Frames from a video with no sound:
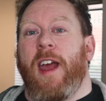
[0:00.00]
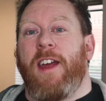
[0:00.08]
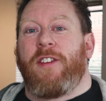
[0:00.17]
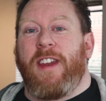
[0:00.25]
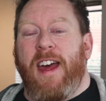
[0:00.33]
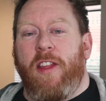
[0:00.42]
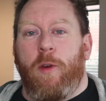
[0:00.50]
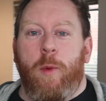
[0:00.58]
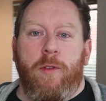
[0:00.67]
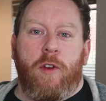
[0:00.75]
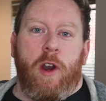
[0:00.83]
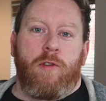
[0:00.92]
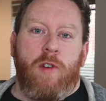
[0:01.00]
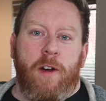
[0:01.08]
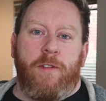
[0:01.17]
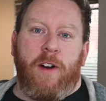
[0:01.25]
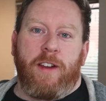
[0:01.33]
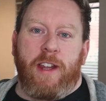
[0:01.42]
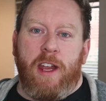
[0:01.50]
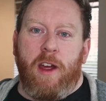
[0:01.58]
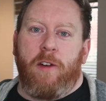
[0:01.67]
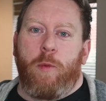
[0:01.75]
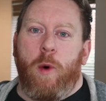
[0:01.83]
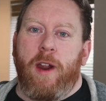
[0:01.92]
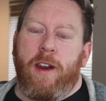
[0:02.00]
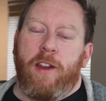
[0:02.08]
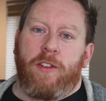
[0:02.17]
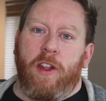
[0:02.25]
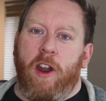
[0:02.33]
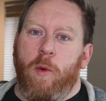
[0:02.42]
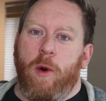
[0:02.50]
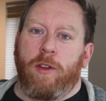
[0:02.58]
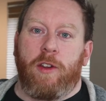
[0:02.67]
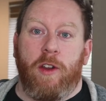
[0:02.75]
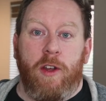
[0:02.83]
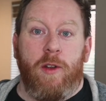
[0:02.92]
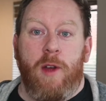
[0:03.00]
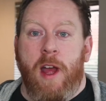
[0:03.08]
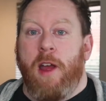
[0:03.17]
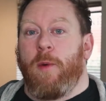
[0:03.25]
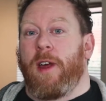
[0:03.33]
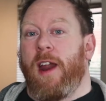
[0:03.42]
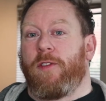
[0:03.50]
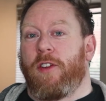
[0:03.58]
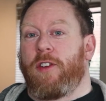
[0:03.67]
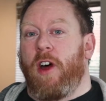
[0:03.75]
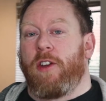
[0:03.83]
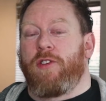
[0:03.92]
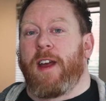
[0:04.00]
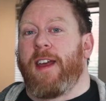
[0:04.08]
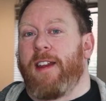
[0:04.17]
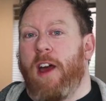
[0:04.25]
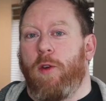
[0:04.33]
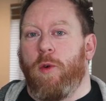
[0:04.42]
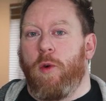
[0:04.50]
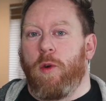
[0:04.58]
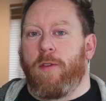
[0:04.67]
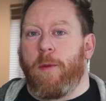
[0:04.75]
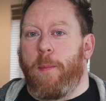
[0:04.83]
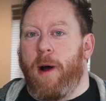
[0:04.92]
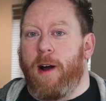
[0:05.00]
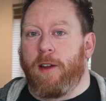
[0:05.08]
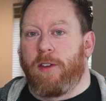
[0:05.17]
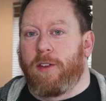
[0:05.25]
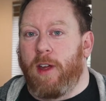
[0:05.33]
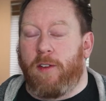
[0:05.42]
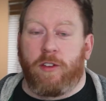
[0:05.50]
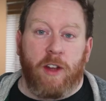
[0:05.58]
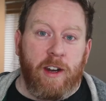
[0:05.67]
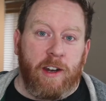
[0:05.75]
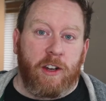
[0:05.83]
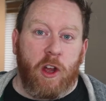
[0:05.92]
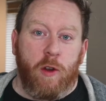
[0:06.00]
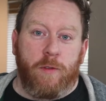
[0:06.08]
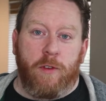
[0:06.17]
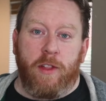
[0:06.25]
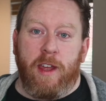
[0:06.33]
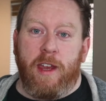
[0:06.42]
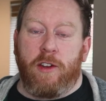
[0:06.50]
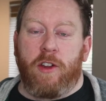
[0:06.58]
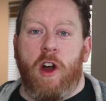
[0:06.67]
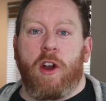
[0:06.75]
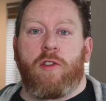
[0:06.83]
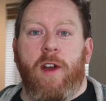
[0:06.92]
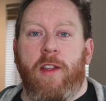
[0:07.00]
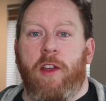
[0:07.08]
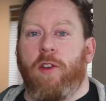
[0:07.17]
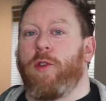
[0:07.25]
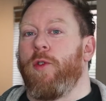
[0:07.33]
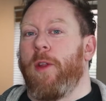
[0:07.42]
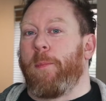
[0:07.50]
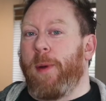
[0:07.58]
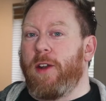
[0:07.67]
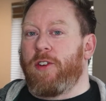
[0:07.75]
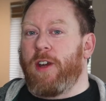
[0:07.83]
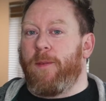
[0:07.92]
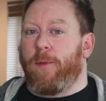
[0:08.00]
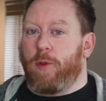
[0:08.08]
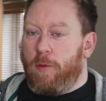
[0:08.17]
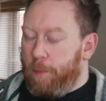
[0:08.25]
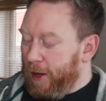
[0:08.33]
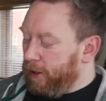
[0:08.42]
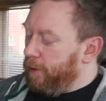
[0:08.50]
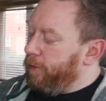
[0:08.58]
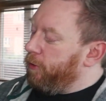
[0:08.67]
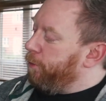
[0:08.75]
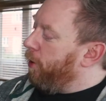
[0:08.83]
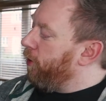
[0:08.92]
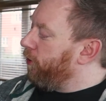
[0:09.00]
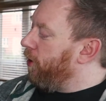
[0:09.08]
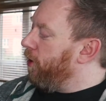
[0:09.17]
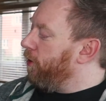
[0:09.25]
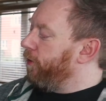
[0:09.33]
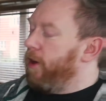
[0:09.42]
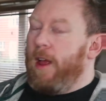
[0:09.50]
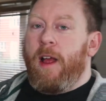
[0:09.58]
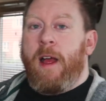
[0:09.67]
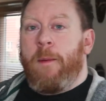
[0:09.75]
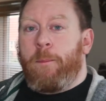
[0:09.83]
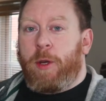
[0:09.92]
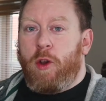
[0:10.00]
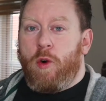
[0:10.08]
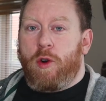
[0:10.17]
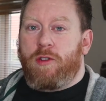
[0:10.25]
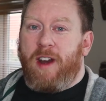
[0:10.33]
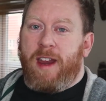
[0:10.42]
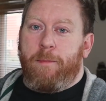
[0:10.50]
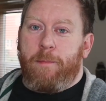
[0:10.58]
Okay, so now that we've got a rough idea of what it is that I want to do, we're gonna have to start tracking down all of the parts. I decided to go for the dark grey that you saw in the picture, so I've picked up this pot of pure grey